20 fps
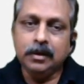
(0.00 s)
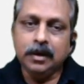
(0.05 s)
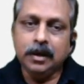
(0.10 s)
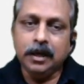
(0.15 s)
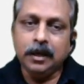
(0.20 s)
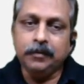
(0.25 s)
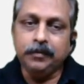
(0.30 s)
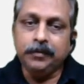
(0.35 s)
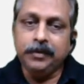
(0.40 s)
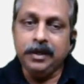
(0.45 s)

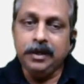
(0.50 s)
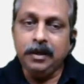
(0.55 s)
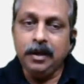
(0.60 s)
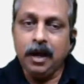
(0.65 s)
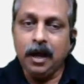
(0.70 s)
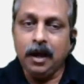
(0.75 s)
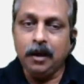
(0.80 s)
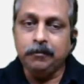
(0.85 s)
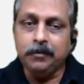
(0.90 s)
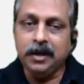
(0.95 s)
if they
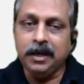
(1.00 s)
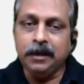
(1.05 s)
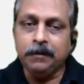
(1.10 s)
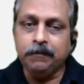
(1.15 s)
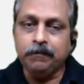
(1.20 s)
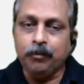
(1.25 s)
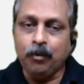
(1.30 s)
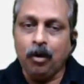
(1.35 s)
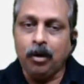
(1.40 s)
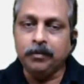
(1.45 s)
have
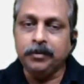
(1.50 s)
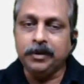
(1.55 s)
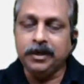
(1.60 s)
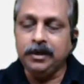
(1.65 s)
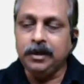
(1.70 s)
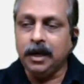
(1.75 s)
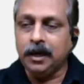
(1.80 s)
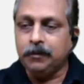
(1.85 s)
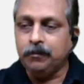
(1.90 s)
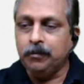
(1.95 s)
informed
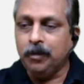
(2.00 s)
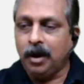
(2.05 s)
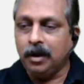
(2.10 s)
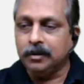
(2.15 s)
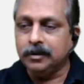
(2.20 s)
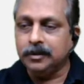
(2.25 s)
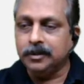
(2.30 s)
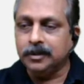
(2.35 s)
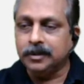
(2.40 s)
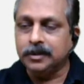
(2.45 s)
in
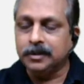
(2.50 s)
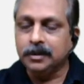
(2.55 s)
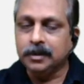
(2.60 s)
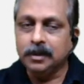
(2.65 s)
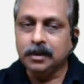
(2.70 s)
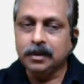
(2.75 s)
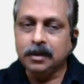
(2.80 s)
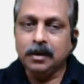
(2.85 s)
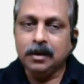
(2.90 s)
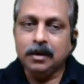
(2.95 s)
advance,
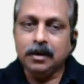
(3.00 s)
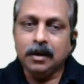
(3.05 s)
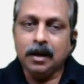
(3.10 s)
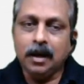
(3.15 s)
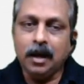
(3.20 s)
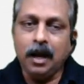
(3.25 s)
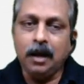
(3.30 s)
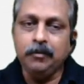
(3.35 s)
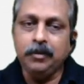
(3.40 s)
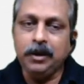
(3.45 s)

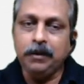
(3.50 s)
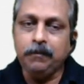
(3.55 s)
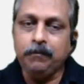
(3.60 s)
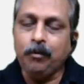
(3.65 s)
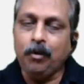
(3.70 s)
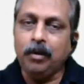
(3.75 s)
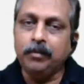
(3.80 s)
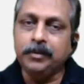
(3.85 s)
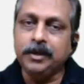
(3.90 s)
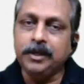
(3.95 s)
have
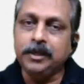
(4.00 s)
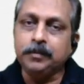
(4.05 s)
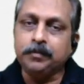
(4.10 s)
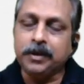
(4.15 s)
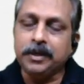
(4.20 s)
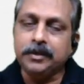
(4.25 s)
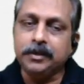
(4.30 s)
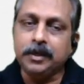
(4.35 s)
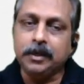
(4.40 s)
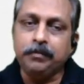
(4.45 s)
informed is
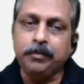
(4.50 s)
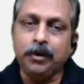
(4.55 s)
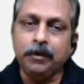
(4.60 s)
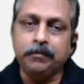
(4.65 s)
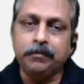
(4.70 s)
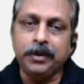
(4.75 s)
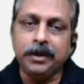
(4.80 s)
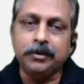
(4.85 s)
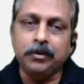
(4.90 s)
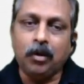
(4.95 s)
present
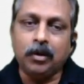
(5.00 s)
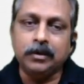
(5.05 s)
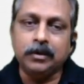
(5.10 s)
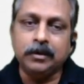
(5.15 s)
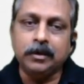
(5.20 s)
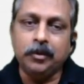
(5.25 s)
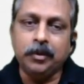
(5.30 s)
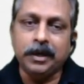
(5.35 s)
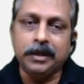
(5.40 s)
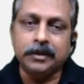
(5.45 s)
perfect, not
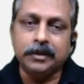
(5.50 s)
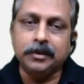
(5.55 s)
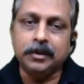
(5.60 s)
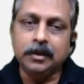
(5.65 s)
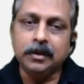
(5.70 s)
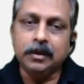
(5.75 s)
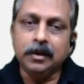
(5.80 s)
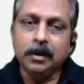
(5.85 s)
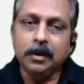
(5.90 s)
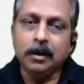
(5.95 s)
correct.
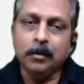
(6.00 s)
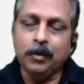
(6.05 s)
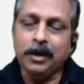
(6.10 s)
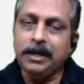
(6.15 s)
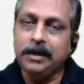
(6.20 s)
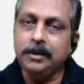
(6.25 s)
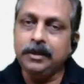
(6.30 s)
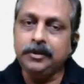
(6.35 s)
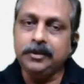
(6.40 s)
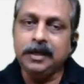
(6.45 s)
Where
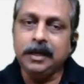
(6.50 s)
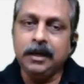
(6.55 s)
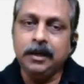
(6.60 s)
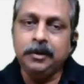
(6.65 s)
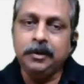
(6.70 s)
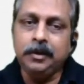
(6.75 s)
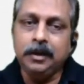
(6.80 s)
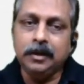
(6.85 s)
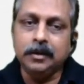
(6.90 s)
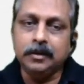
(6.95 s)
is the
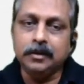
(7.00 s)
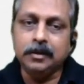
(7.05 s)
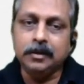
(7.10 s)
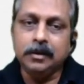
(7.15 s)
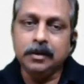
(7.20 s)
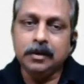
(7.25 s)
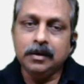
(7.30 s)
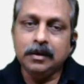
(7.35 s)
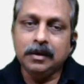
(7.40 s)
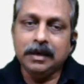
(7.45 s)
error?
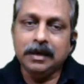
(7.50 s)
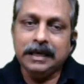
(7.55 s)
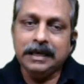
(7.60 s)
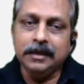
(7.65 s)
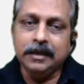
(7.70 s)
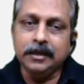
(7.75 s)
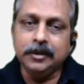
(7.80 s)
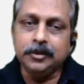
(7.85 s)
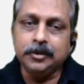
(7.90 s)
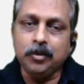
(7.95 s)
It
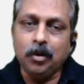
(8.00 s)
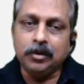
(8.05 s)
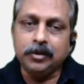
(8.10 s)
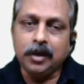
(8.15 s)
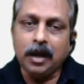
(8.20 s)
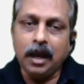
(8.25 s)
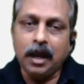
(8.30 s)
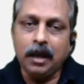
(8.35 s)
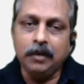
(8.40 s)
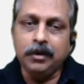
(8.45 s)
is not
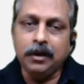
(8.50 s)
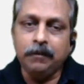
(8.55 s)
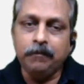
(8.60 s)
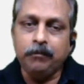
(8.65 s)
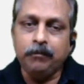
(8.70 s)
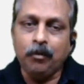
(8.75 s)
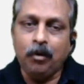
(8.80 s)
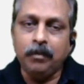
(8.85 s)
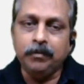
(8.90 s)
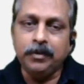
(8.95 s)
have
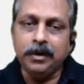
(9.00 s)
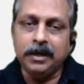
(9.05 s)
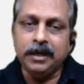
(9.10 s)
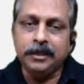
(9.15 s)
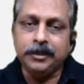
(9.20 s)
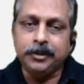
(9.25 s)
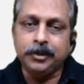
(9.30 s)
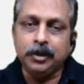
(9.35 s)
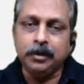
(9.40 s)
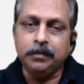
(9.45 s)
informed, it
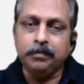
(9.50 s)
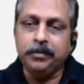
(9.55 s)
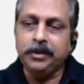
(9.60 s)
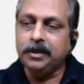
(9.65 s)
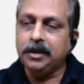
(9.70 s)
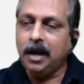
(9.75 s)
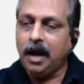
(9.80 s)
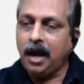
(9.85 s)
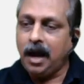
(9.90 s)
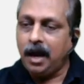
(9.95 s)
should be
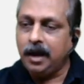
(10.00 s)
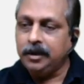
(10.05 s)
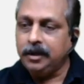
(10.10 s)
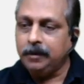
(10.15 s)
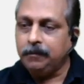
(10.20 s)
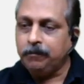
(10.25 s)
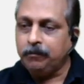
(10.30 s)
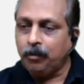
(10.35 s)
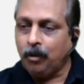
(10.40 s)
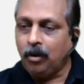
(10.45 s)
had
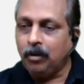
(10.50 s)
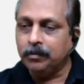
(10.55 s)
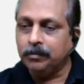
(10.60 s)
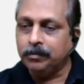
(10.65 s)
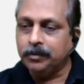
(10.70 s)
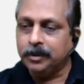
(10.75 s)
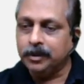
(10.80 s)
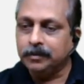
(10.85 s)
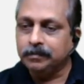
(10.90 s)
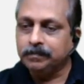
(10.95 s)

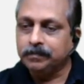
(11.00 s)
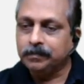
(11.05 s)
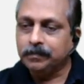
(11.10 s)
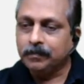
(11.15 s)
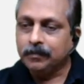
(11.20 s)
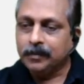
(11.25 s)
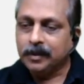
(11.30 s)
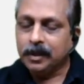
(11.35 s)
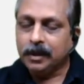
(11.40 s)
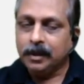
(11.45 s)
informed.
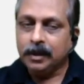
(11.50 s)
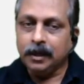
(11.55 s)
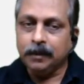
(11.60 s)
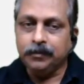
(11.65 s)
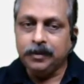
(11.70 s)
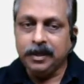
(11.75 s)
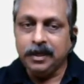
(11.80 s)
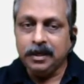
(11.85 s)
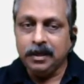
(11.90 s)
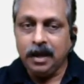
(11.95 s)
If
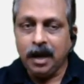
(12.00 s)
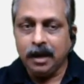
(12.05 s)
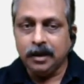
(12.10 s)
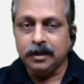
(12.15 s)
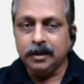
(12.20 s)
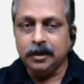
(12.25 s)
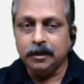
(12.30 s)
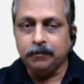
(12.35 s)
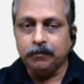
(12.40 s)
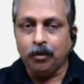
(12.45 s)
they had
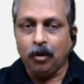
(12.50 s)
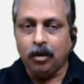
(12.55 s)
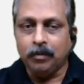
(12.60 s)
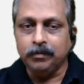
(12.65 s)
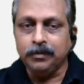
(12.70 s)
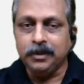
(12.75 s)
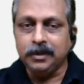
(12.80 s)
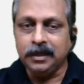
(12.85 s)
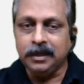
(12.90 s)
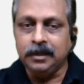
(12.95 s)

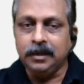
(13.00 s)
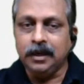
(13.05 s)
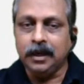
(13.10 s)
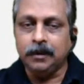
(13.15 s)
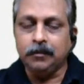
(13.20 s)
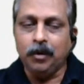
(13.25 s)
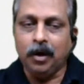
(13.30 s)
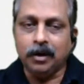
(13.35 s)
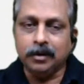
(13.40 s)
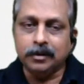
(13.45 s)
informed in
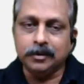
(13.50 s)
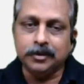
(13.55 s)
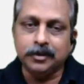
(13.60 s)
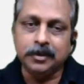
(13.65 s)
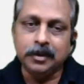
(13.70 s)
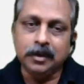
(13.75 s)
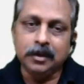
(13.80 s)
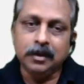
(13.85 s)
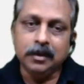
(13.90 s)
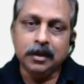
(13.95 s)

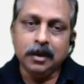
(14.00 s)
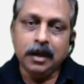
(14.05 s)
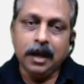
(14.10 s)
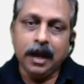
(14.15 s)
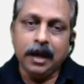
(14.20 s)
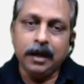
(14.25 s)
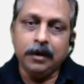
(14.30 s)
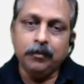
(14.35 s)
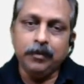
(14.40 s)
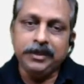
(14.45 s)
advance,
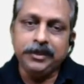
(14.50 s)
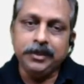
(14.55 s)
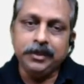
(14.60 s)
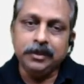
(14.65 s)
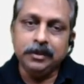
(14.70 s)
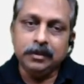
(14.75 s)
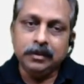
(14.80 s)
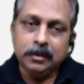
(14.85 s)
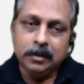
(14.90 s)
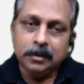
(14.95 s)
and which
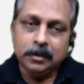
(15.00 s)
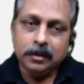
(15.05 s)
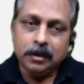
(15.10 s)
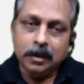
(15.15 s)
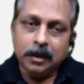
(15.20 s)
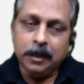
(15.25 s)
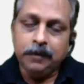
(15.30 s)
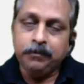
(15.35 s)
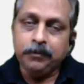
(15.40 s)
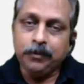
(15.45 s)

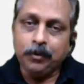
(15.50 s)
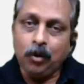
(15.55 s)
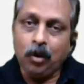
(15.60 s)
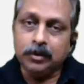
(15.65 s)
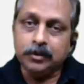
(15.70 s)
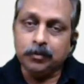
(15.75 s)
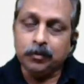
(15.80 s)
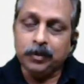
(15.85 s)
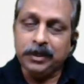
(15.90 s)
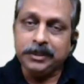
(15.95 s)
if
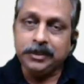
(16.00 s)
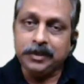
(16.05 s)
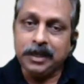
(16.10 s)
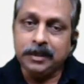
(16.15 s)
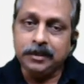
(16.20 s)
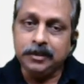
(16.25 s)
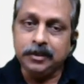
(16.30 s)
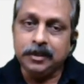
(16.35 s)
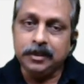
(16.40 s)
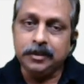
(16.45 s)
clause, which
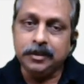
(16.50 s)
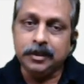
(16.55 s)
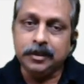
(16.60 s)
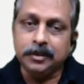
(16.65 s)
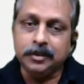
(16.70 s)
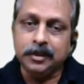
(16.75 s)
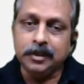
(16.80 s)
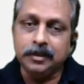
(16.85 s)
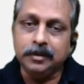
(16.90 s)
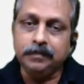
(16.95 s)
tense is it
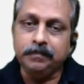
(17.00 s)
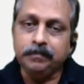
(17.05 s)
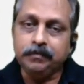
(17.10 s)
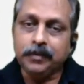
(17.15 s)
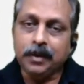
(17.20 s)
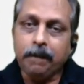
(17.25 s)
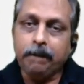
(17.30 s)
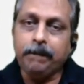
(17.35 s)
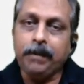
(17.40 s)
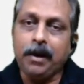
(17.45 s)
in?
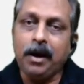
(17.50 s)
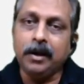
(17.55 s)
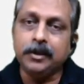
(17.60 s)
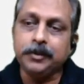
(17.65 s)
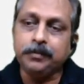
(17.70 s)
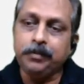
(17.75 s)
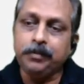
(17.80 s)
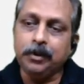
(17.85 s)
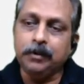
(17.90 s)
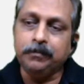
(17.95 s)
Past
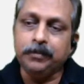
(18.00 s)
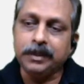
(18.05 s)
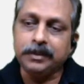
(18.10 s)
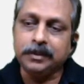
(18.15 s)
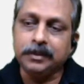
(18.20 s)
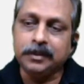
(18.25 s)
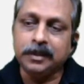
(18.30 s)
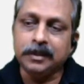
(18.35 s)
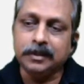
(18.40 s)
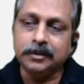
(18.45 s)

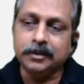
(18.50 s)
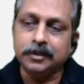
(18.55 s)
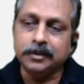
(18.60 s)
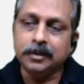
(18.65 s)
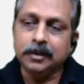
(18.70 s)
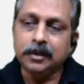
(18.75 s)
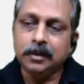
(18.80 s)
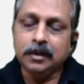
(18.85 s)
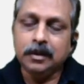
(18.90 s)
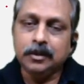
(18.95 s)
perfect tense.
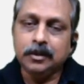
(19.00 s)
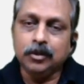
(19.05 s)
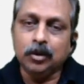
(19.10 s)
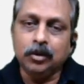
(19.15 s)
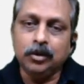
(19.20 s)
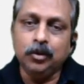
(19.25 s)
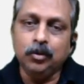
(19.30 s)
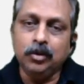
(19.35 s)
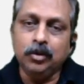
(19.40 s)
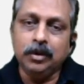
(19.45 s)
So
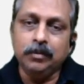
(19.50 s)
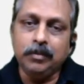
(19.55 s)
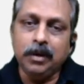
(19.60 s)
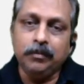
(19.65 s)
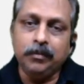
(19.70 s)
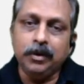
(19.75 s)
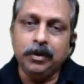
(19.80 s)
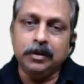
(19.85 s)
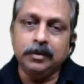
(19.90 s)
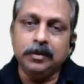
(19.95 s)
do
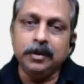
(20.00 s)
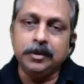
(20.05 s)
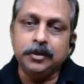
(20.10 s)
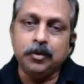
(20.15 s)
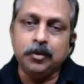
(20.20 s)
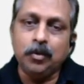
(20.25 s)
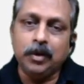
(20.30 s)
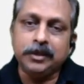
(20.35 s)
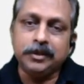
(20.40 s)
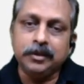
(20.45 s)
remember this
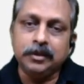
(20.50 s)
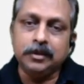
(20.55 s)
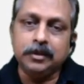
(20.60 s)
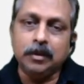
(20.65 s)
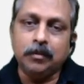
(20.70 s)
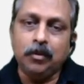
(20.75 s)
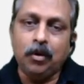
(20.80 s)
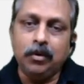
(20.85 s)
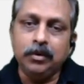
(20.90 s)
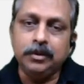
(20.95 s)
question is
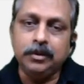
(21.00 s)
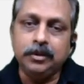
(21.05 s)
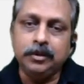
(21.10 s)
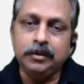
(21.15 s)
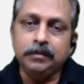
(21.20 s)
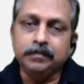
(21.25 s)
about